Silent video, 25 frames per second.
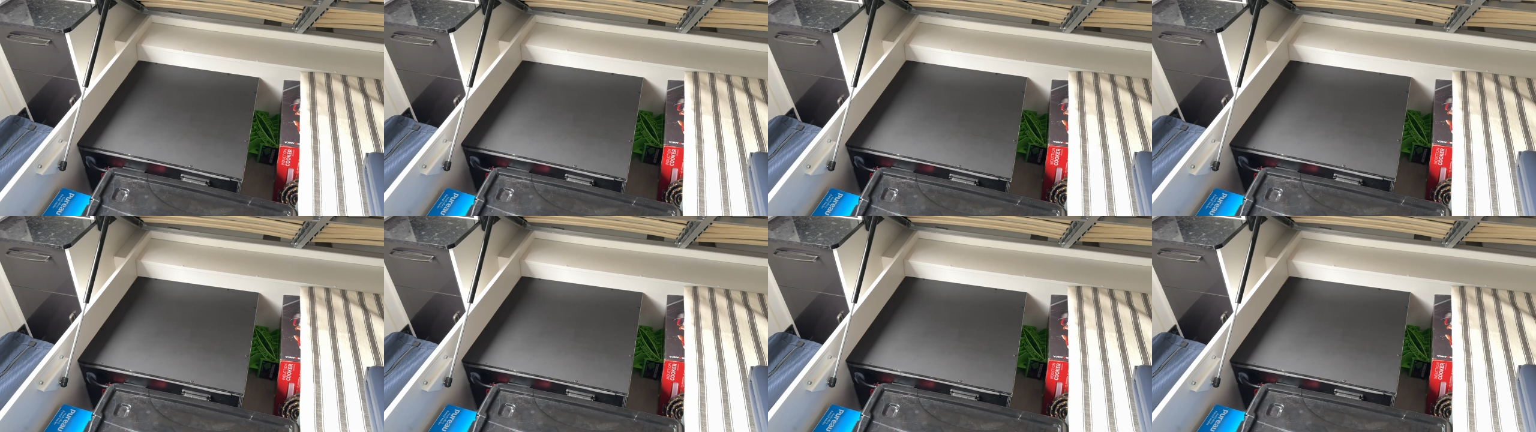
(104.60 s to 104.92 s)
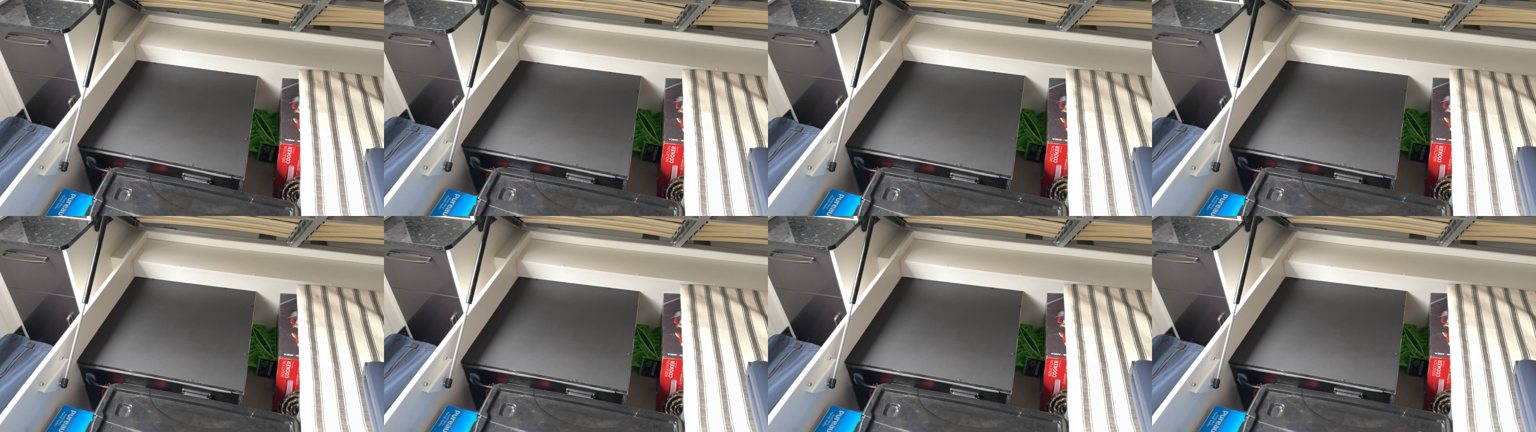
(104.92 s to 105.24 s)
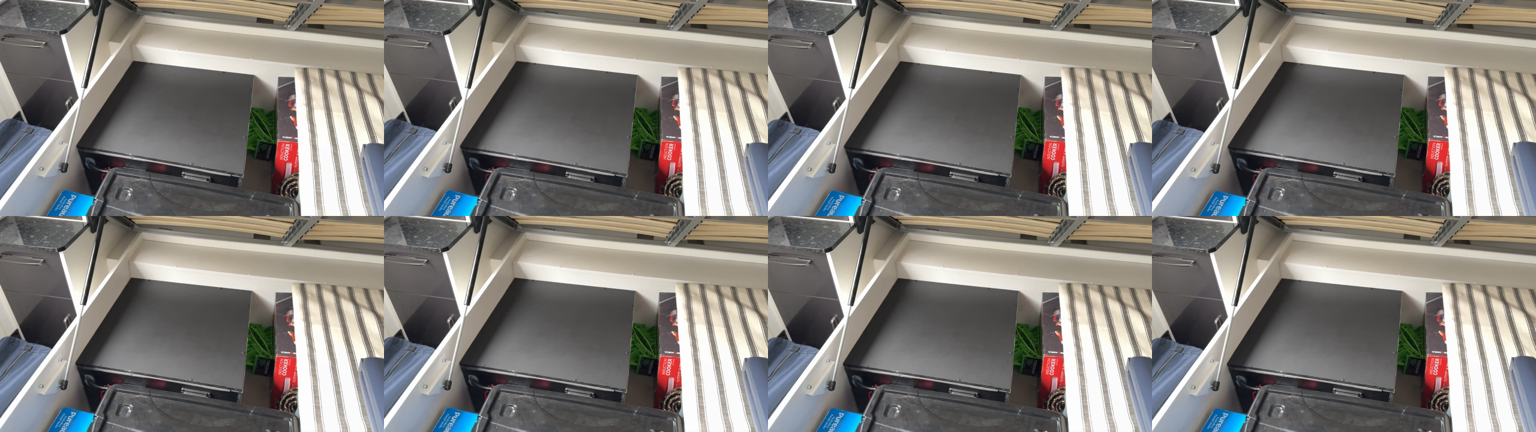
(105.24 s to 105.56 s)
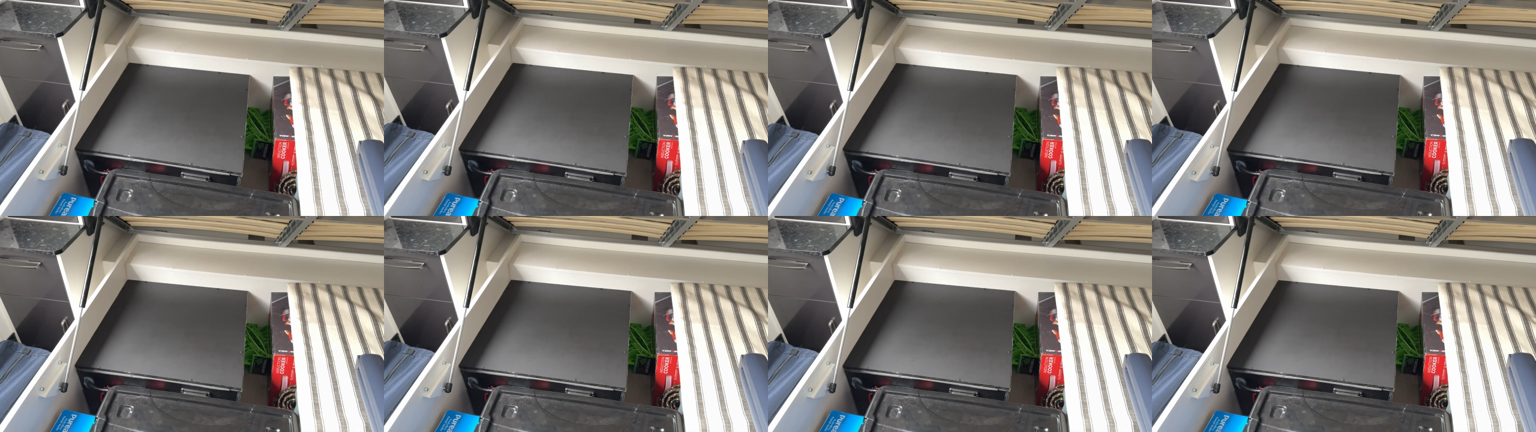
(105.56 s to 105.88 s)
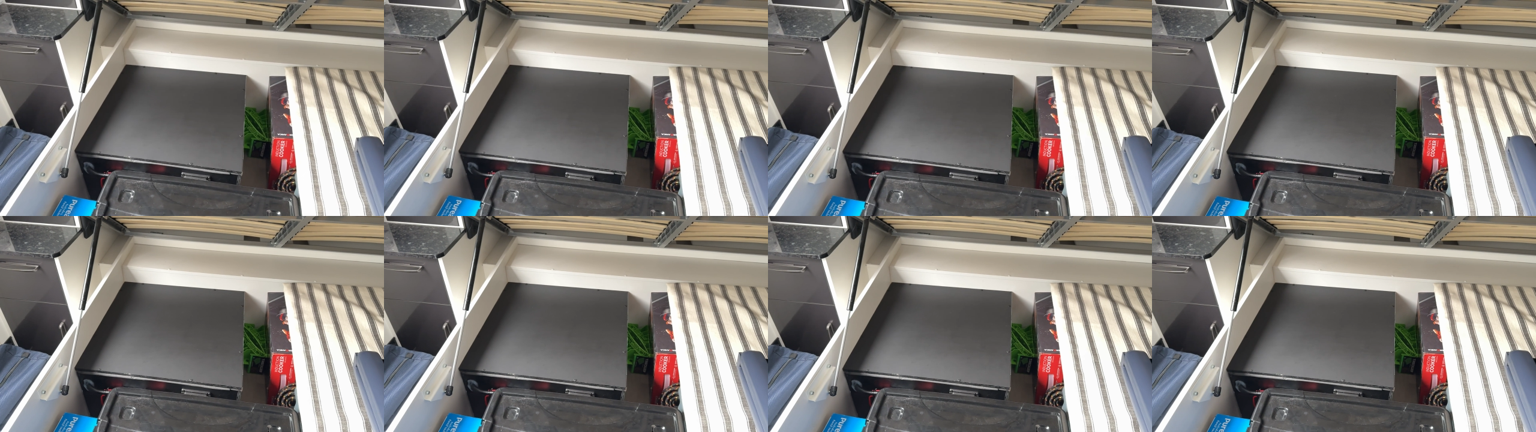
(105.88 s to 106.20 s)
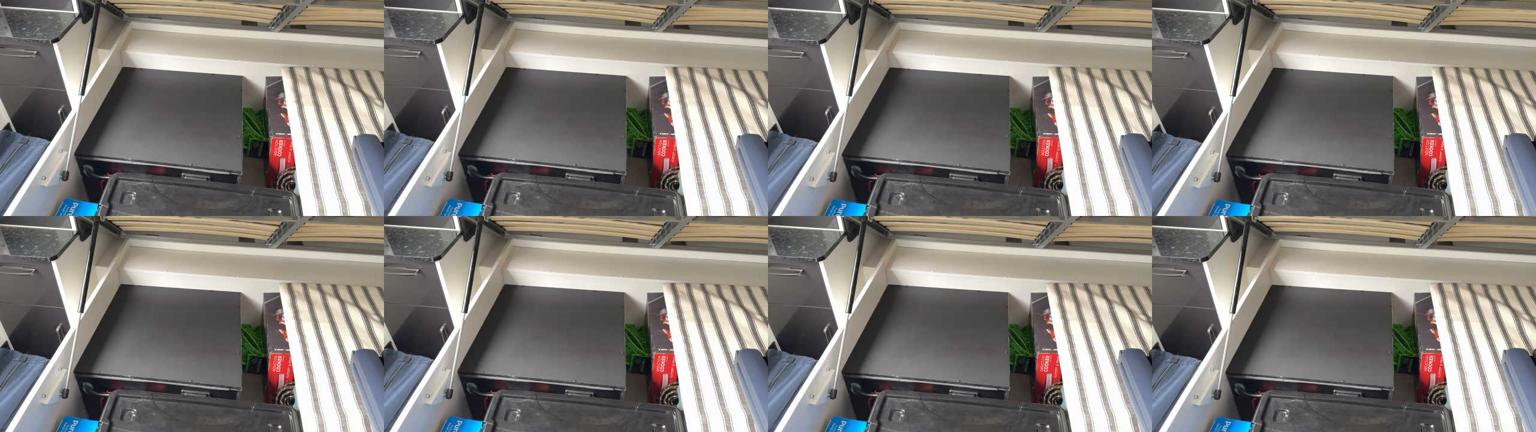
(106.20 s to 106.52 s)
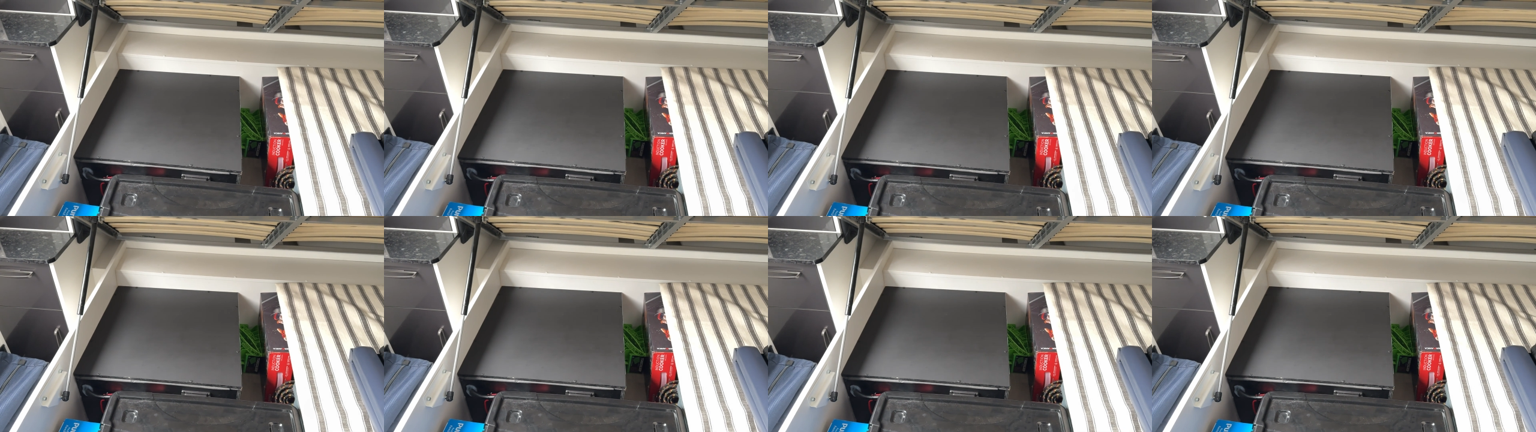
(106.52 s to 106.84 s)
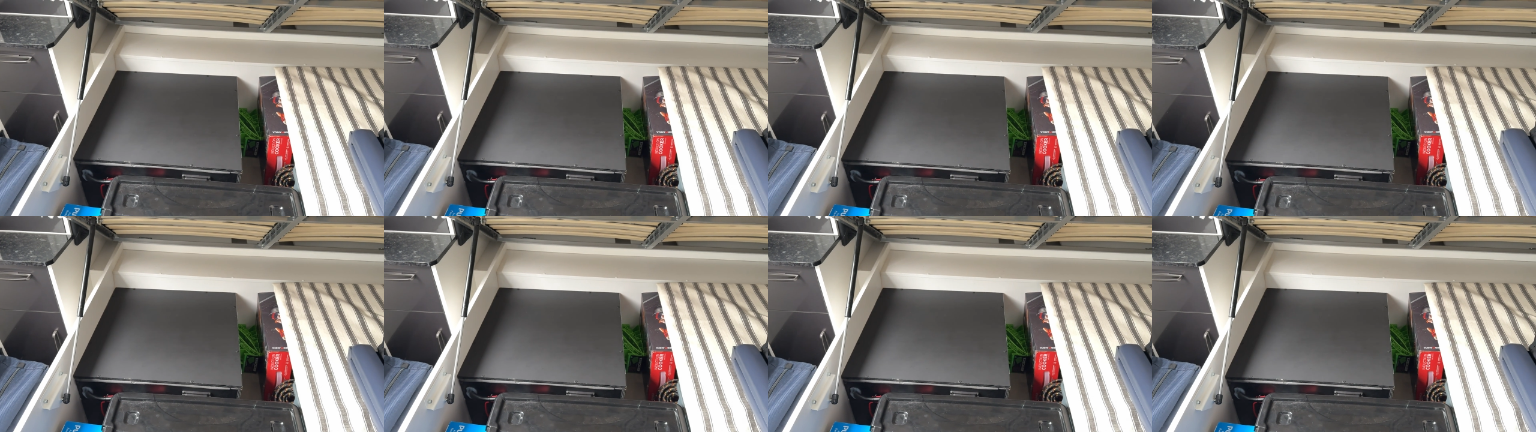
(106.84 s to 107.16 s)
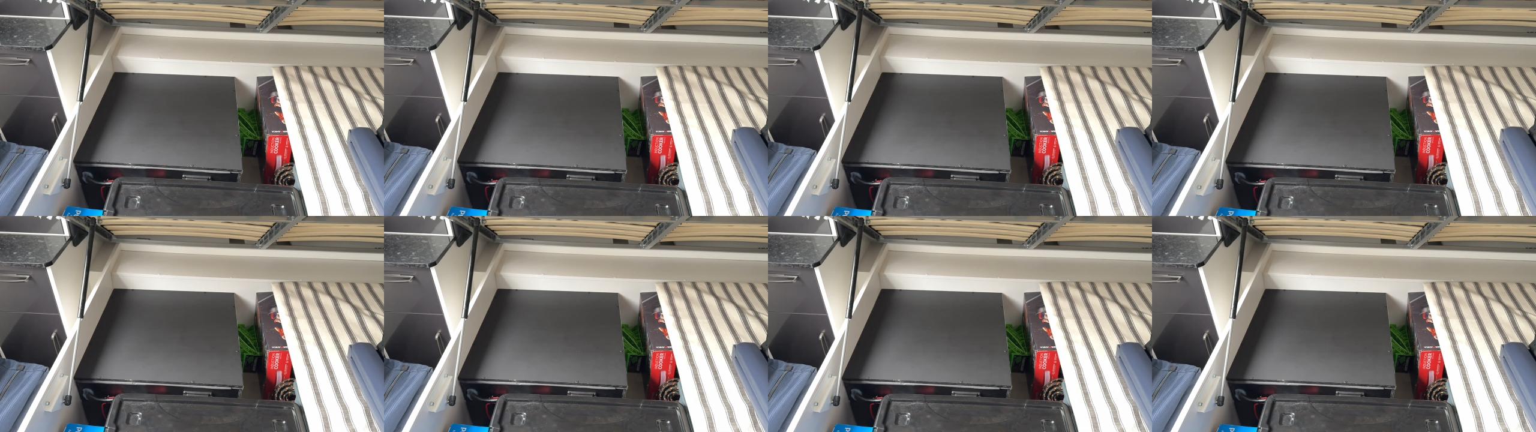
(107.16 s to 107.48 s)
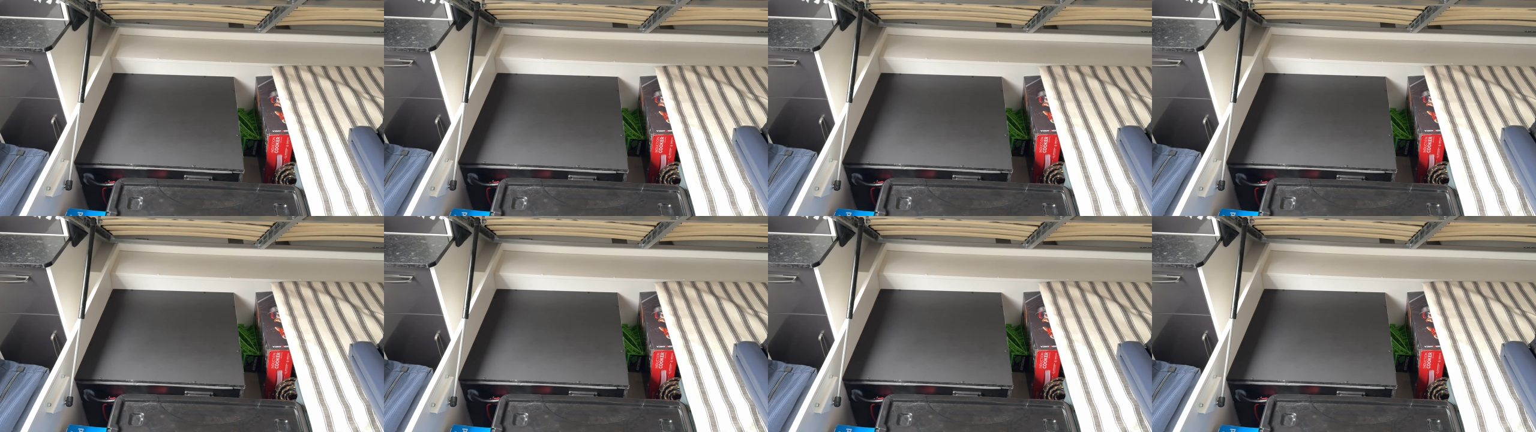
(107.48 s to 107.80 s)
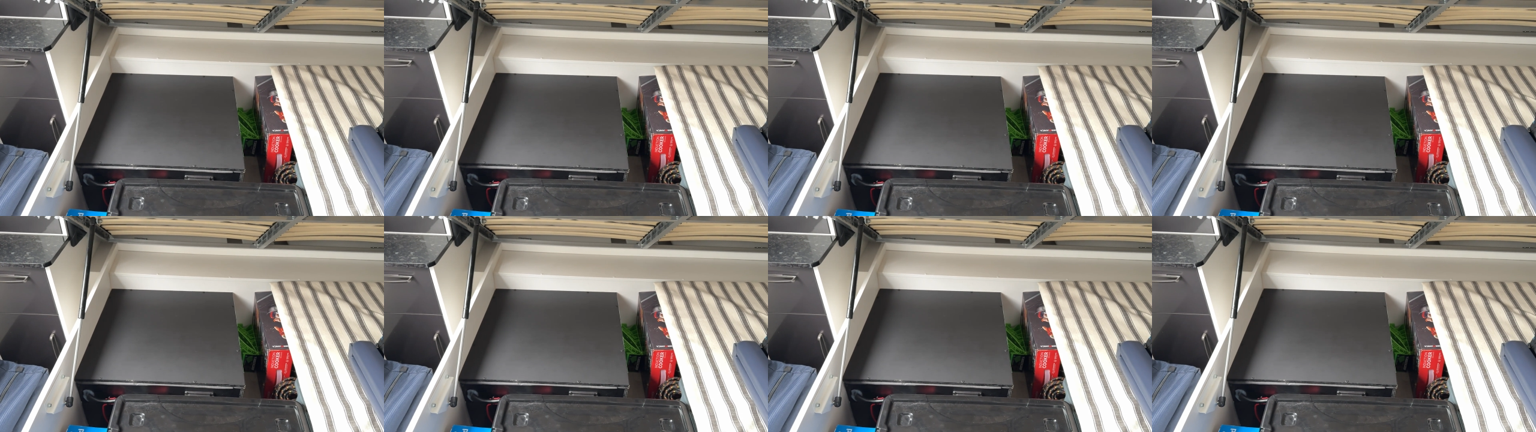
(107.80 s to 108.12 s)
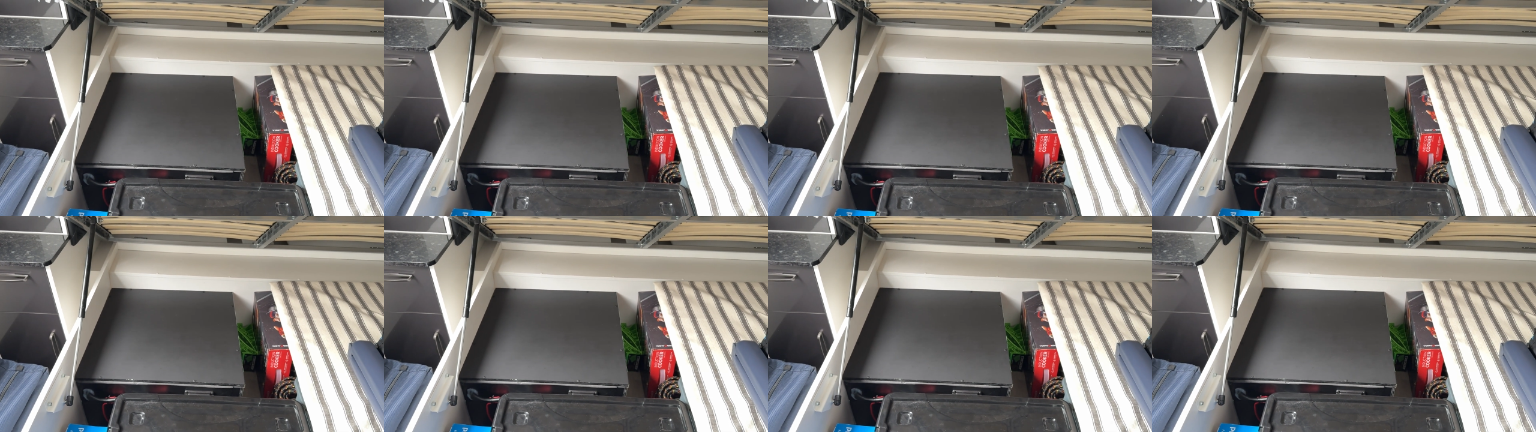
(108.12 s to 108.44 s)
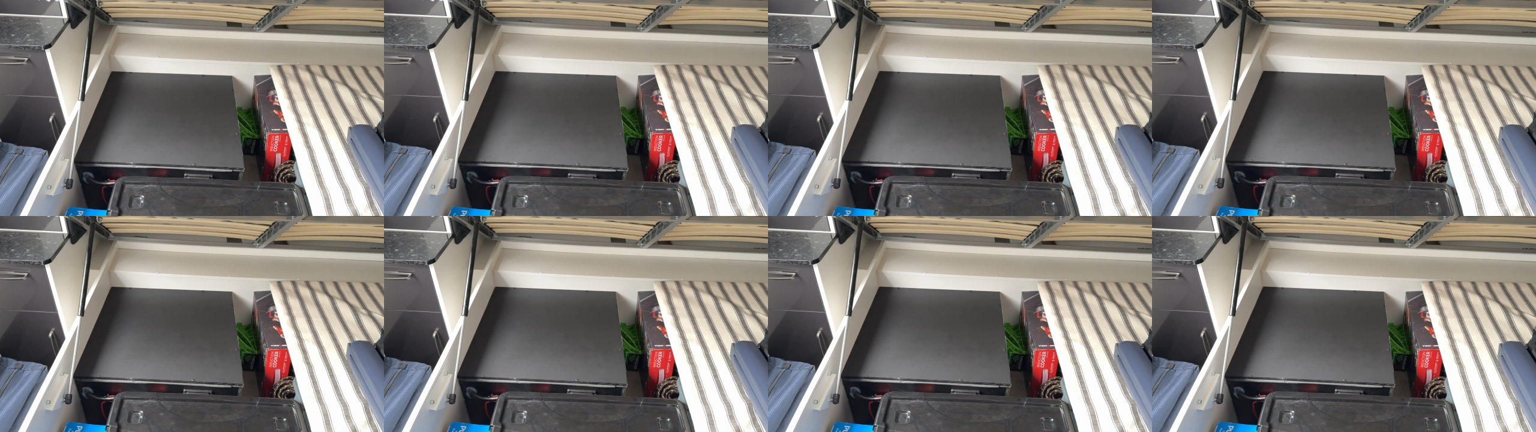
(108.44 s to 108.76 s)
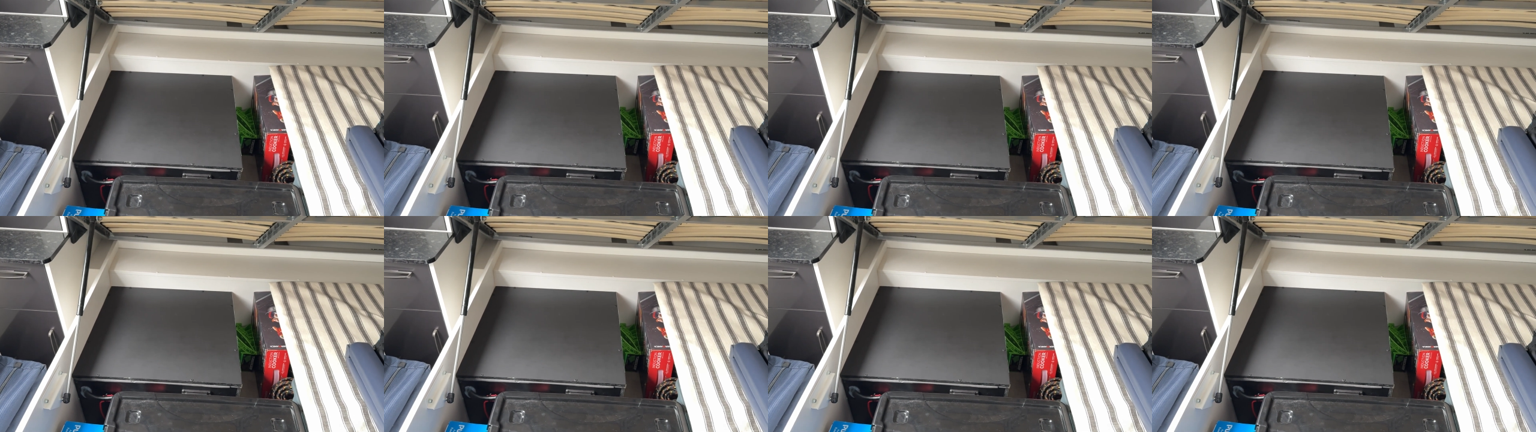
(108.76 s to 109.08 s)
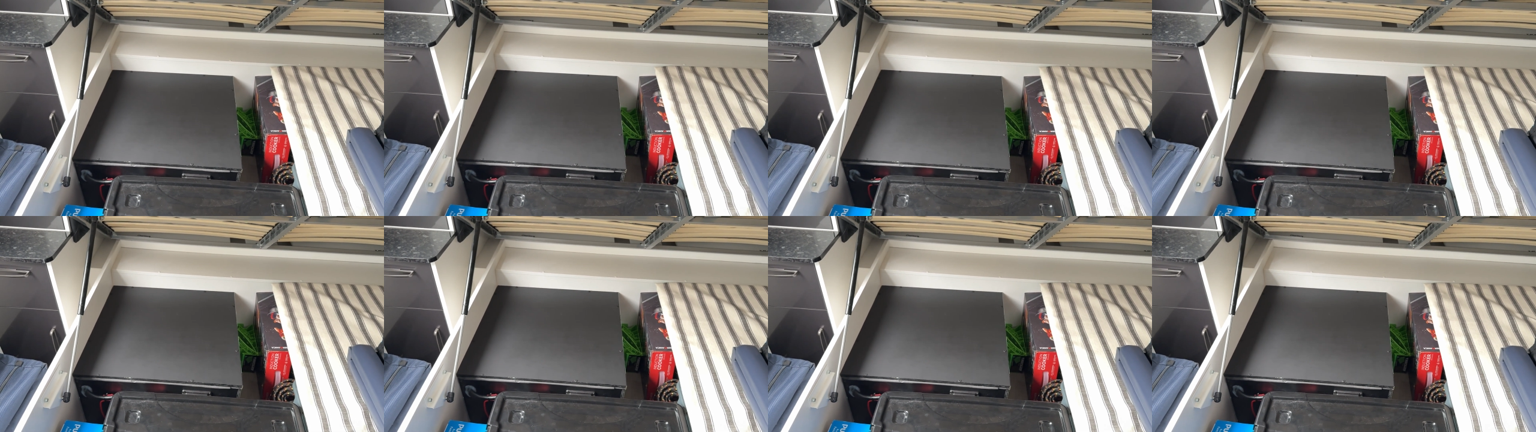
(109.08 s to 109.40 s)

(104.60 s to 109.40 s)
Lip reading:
Nobody's mouth can be seen.